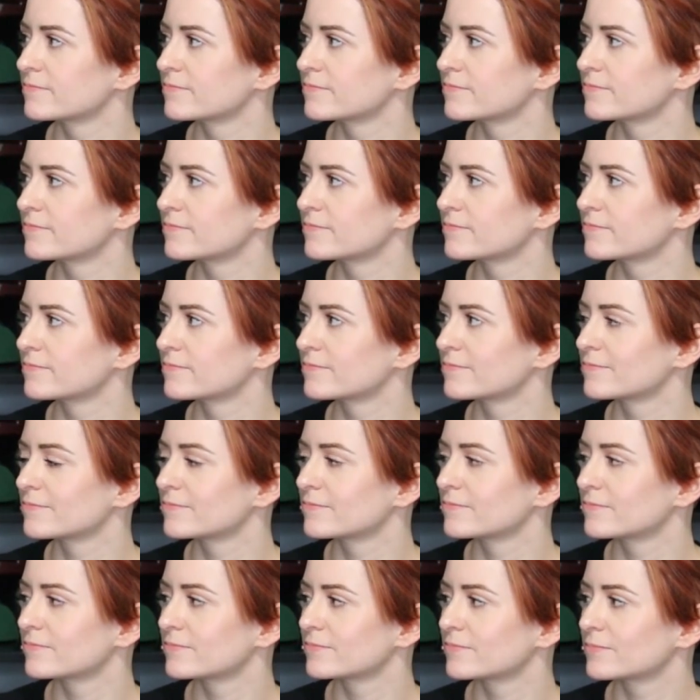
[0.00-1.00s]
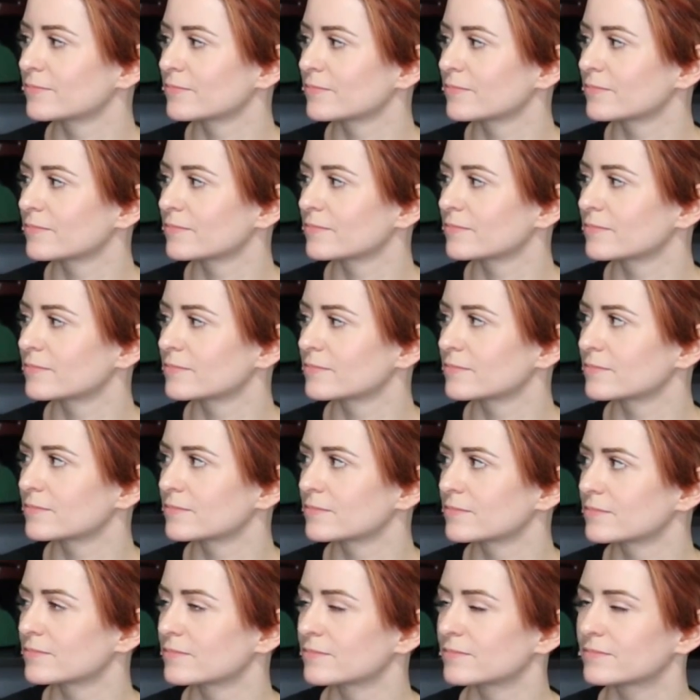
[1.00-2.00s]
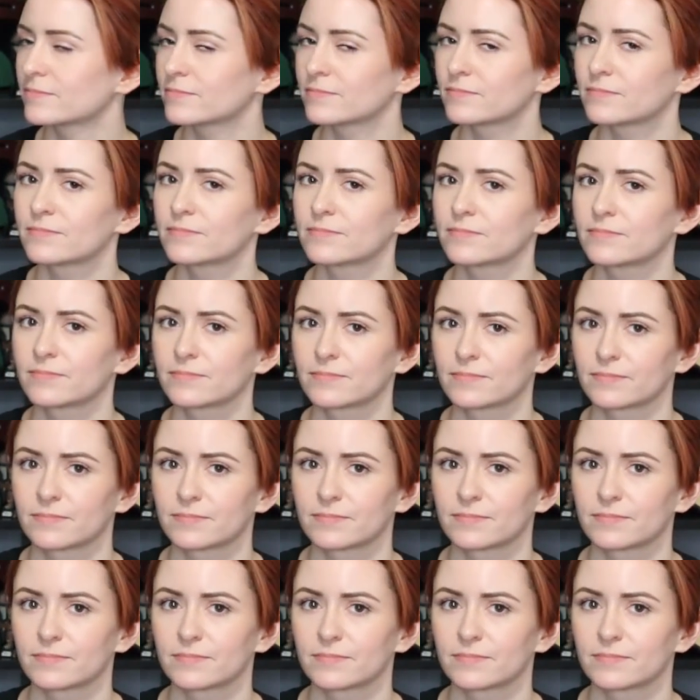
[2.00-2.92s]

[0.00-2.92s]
This person isn't speaking.